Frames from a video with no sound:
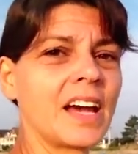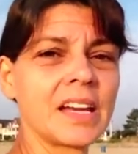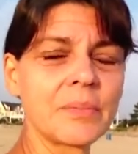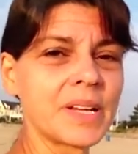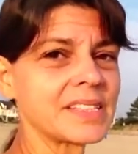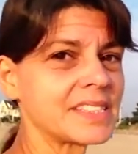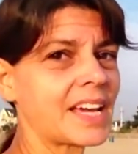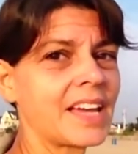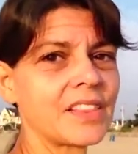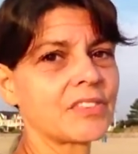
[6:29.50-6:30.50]
And I'm not
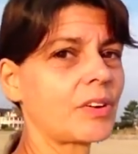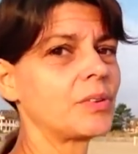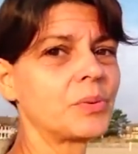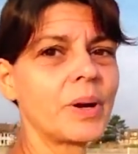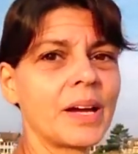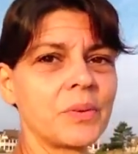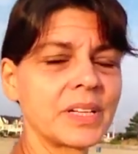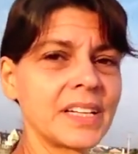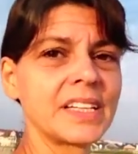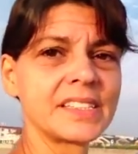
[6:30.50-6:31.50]
saying throw away
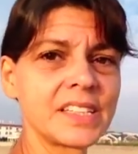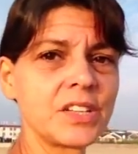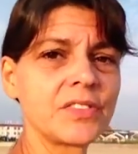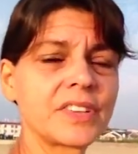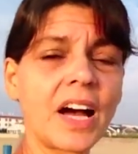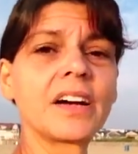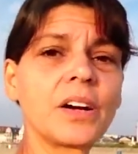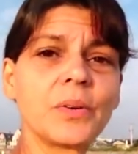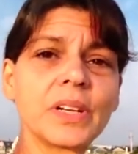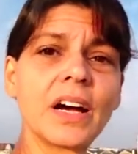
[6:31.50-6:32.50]
what it is that you've got
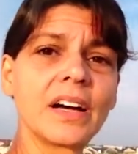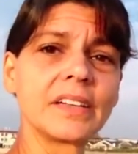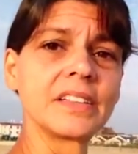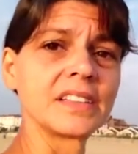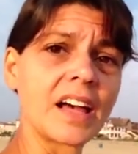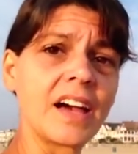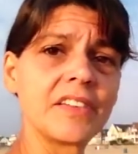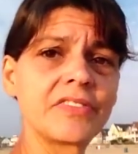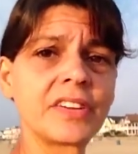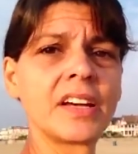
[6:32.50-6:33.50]
going on in
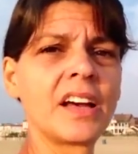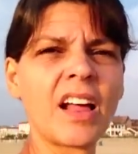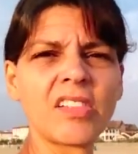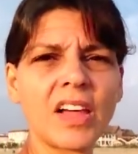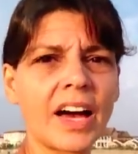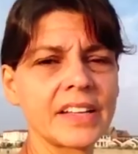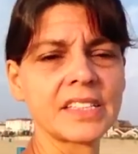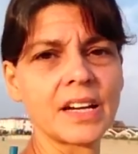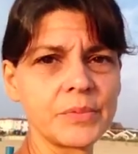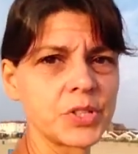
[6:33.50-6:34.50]
life. A lot
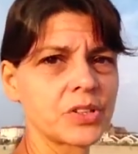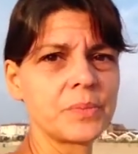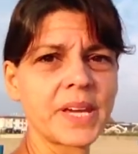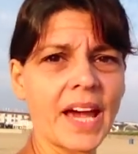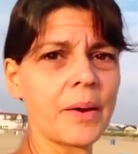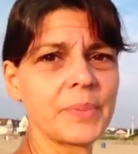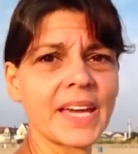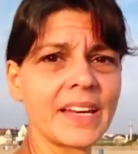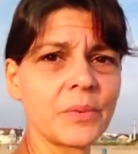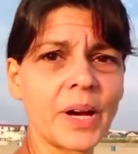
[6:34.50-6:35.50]
of times you could be
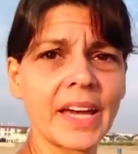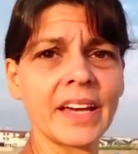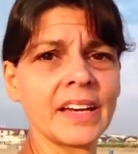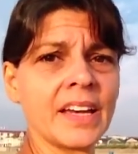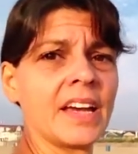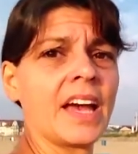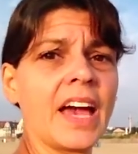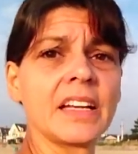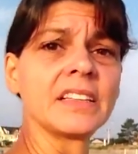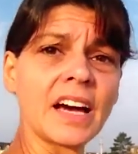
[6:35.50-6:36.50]
happy anyway.
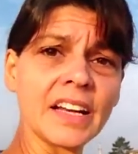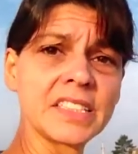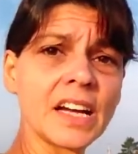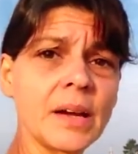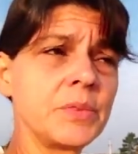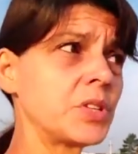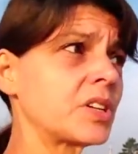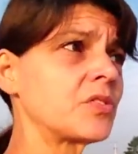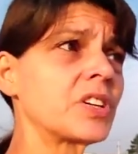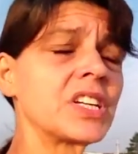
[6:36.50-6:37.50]
And a lot of times you
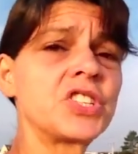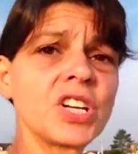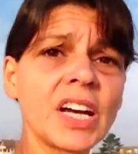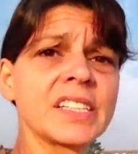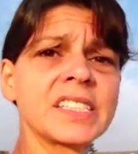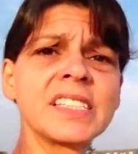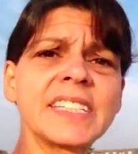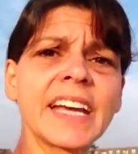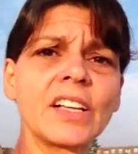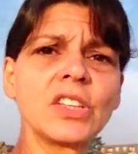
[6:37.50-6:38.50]
can readjust
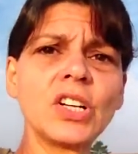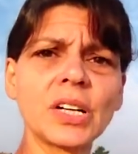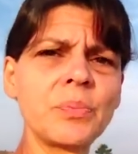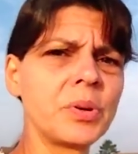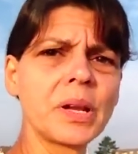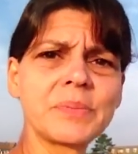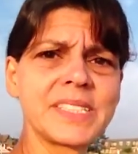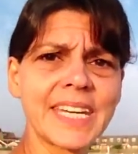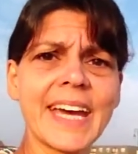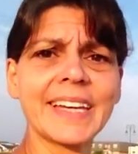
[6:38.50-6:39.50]
and take a look. Put up
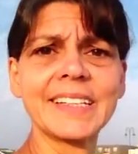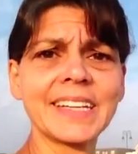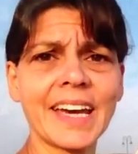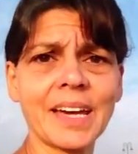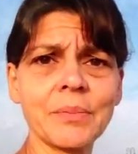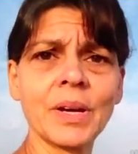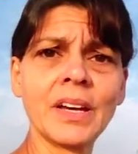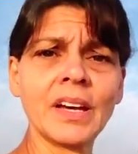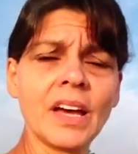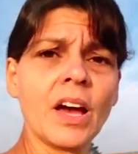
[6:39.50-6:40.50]
the tag in
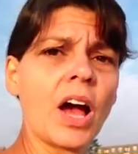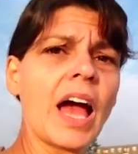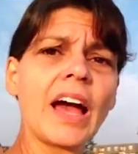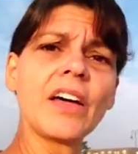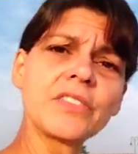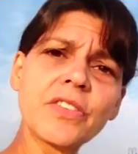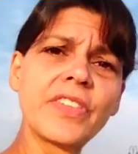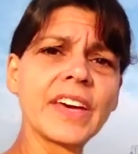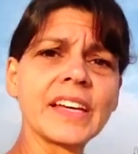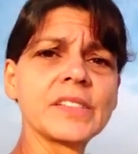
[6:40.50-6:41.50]
game. Other
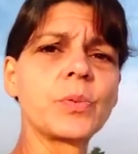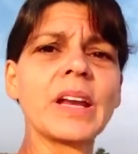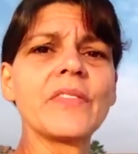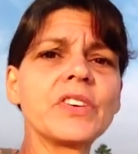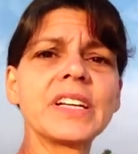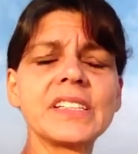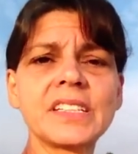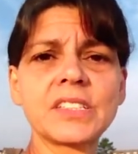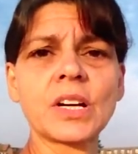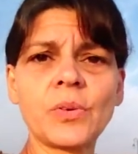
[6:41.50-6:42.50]
things, whatever it
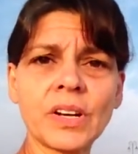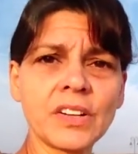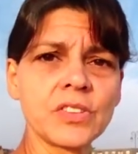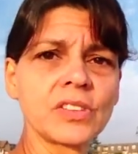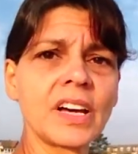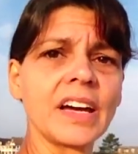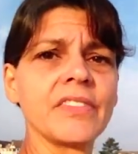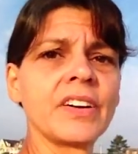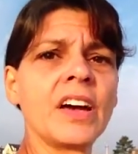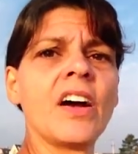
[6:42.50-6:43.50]
is that's going on in your
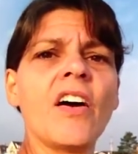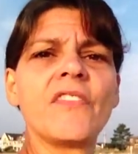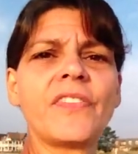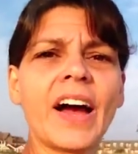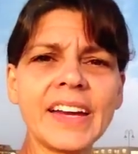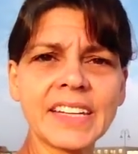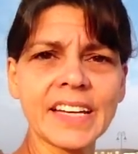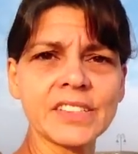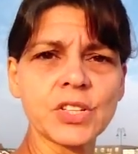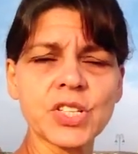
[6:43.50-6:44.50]
life, find
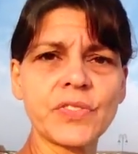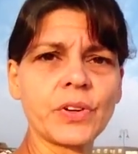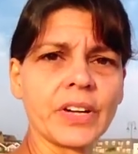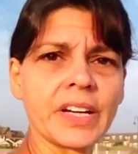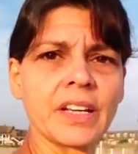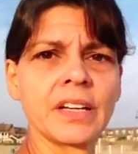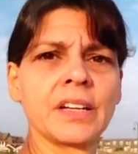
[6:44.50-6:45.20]
answers for it.